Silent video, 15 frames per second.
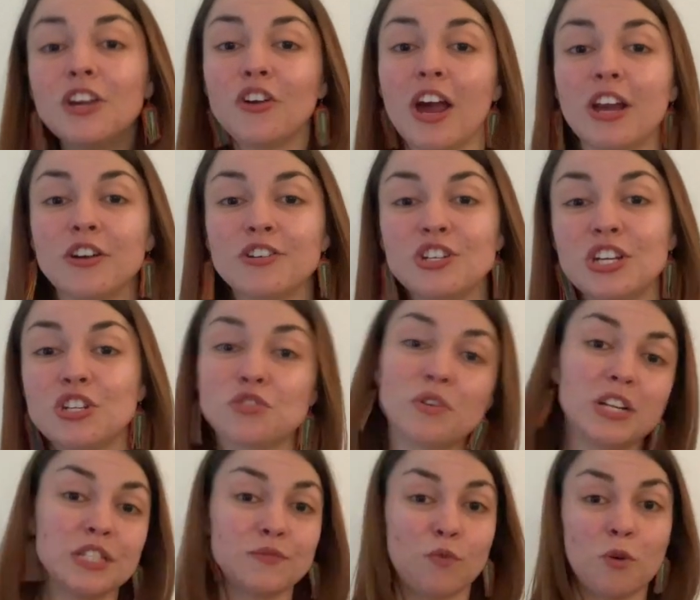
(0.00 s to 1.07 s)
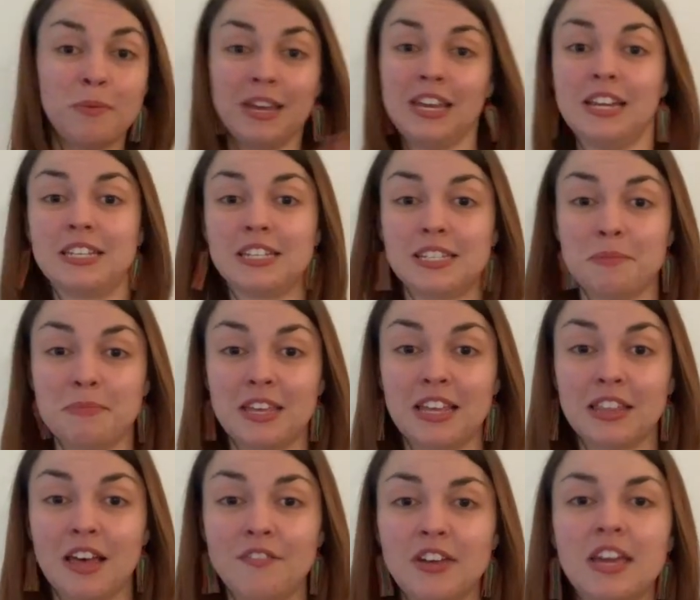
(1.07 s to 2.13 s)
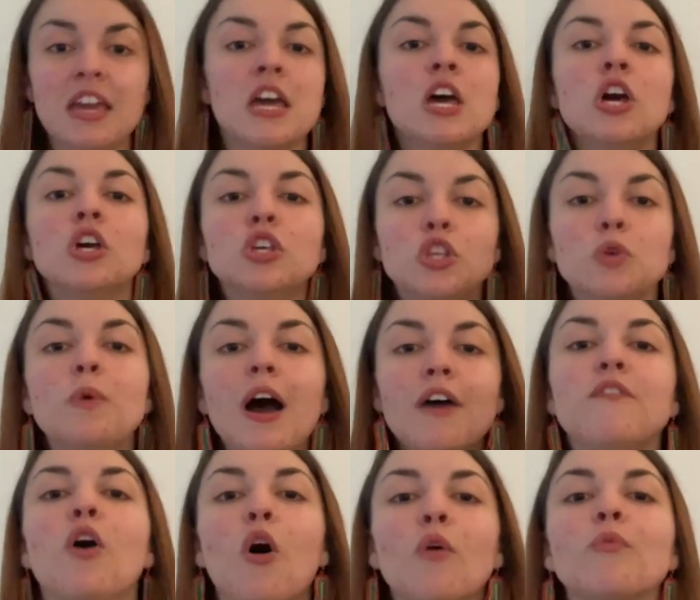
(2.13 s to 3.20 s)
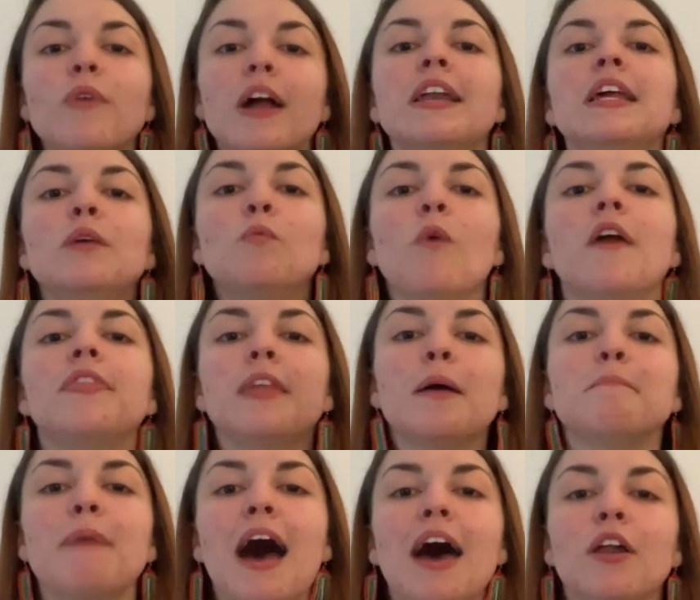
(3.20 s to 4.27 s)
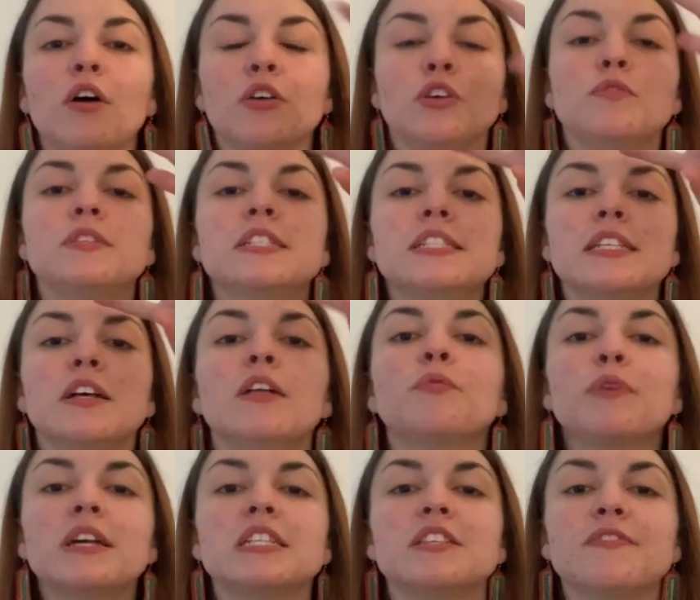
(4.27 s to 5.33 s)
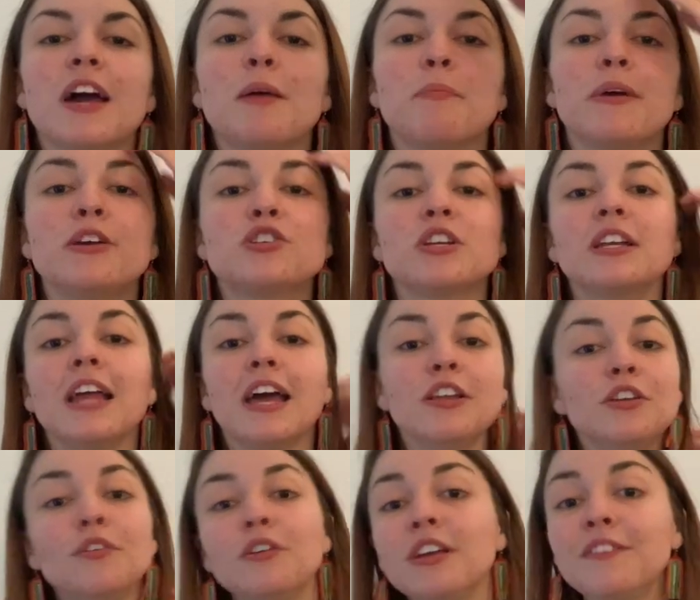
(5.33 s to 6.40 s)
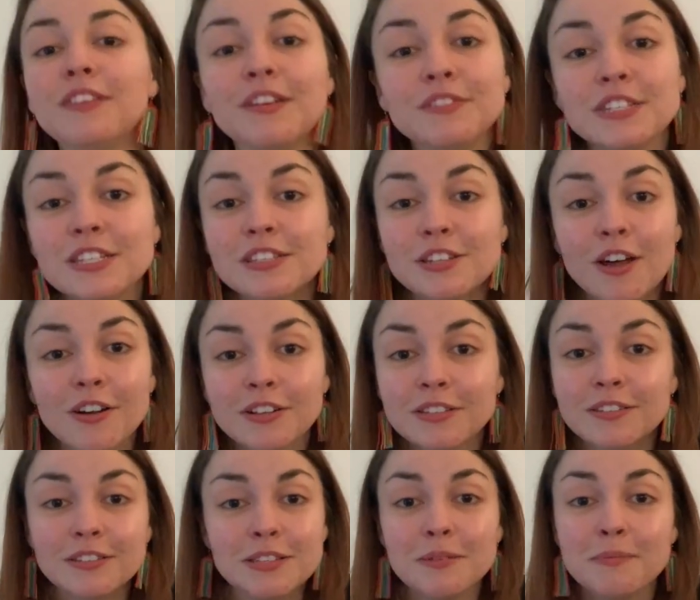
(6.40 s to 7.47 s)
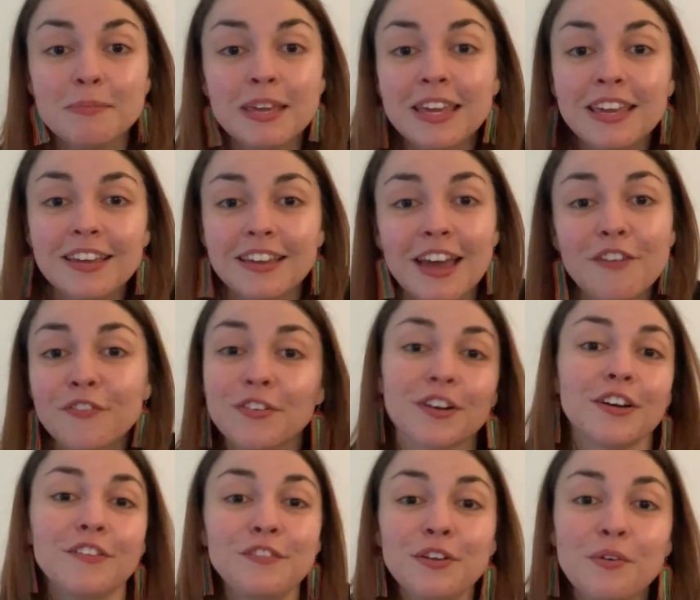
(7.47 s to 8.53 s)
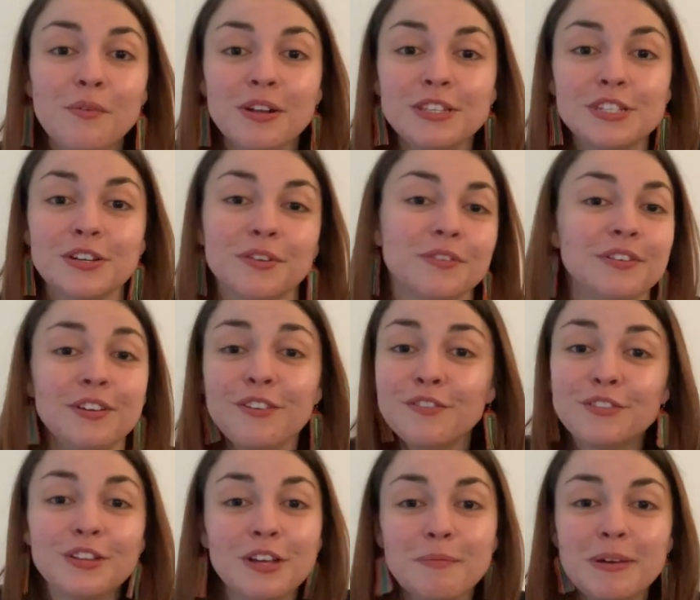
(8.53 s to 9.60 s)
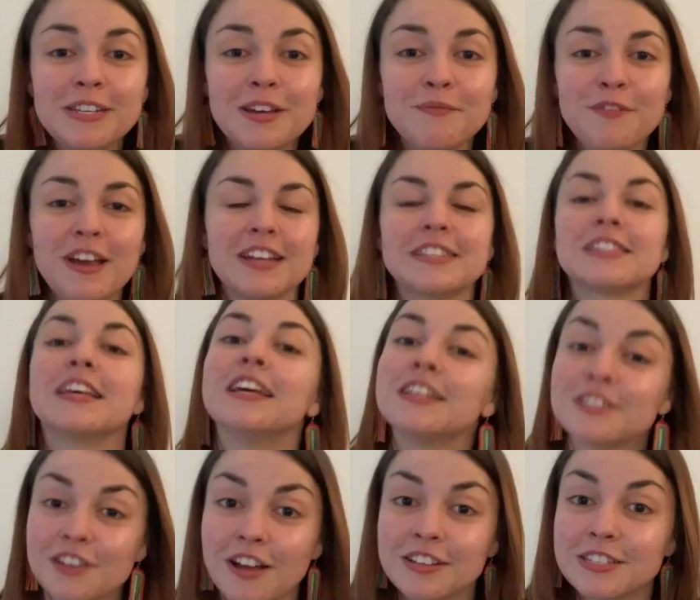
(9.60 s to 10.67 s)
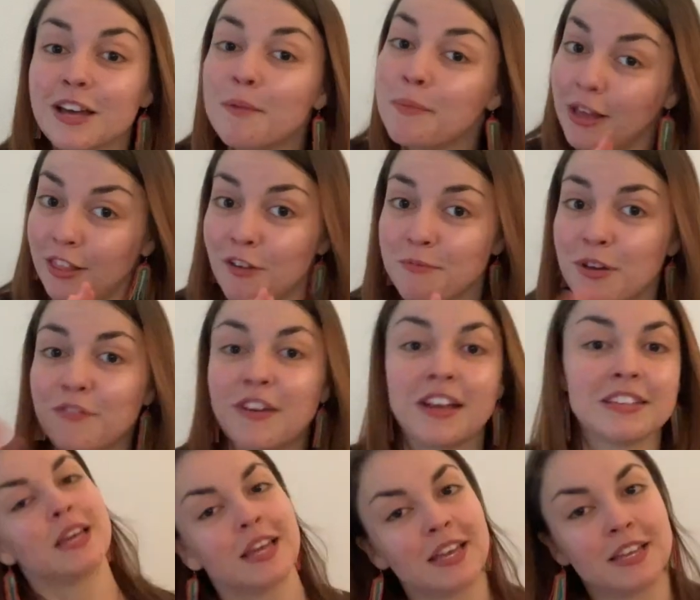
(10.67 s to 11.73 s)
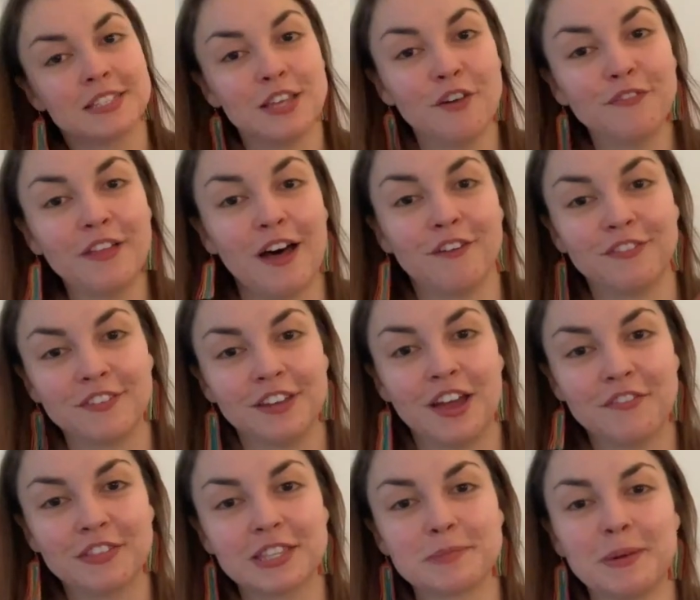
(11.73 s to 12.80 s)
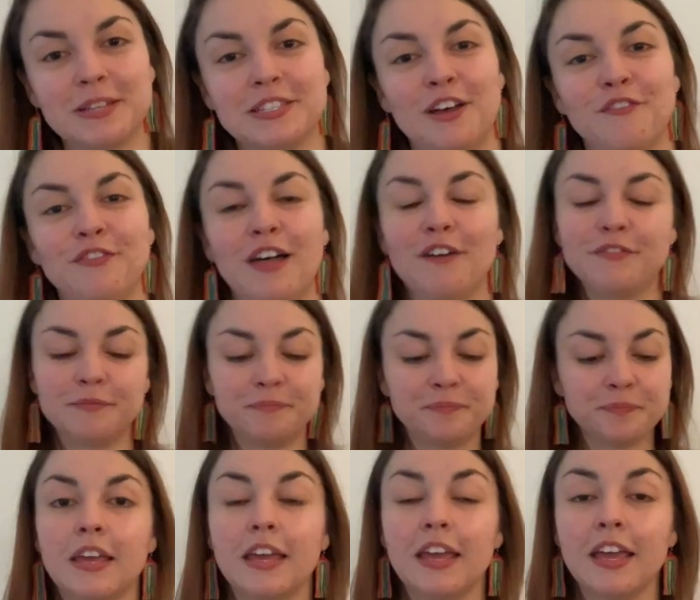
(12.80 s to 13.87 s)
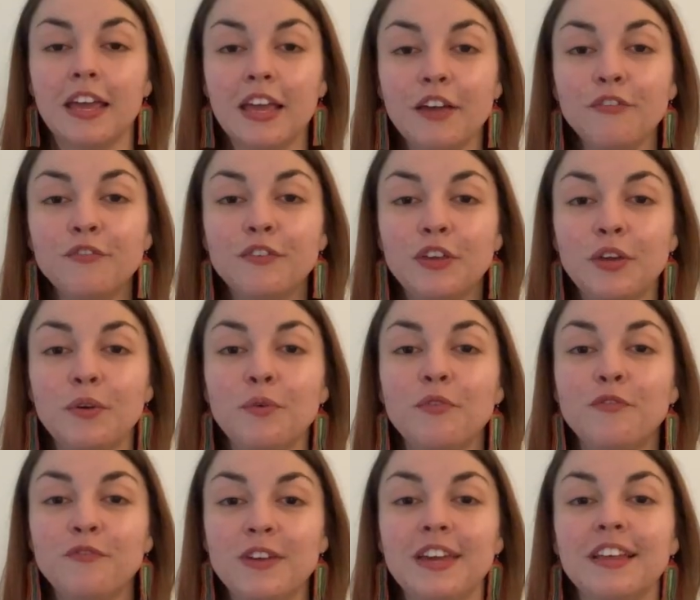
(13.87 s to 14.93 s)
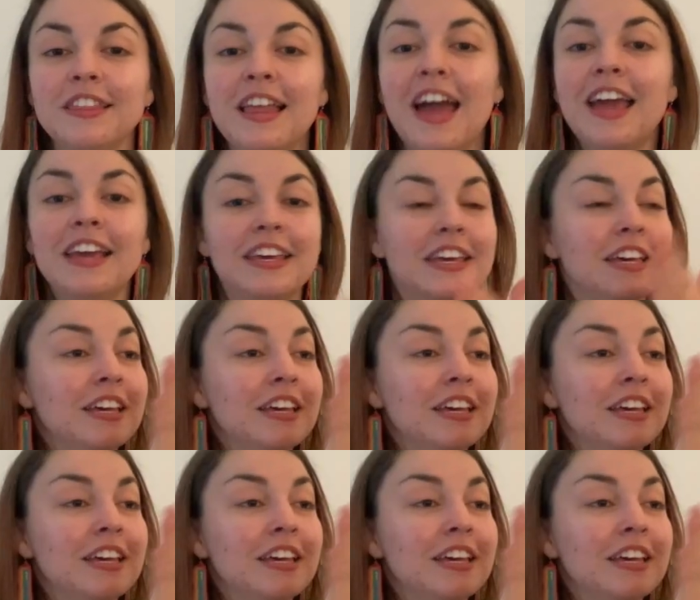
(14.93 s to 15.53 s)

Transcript: your energy and transforming it into something loving, you have already won the battle. You've still raised the vibration, and you don't even have to talk to me ever if you don't want to. You don't have to look at my dumb face. It's not dumb. I love my face. Self-love. Everything's about self-love. If you feel like